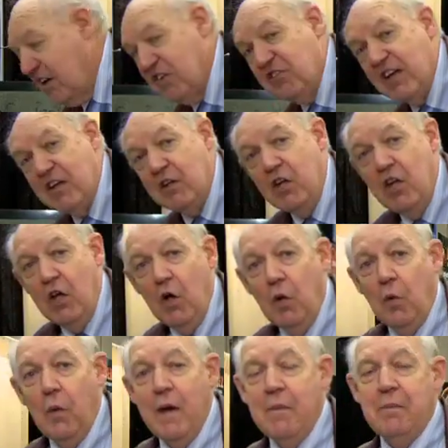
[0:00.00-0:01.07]
I said,
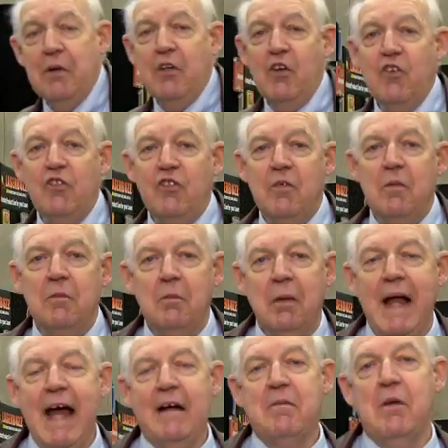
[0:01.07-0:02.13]
we produce
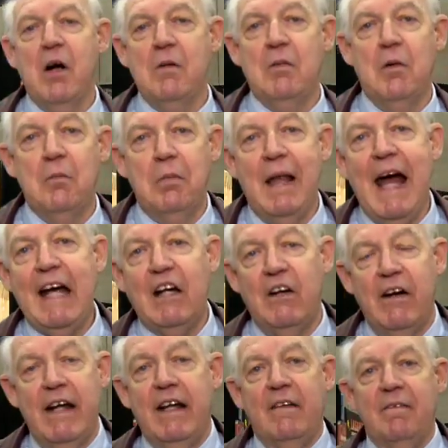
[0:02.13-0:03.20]
black marble and black
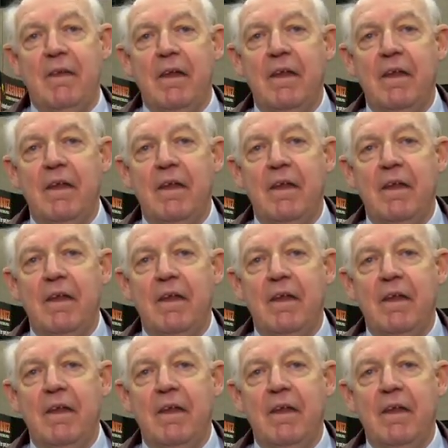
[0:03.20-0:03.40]
granite.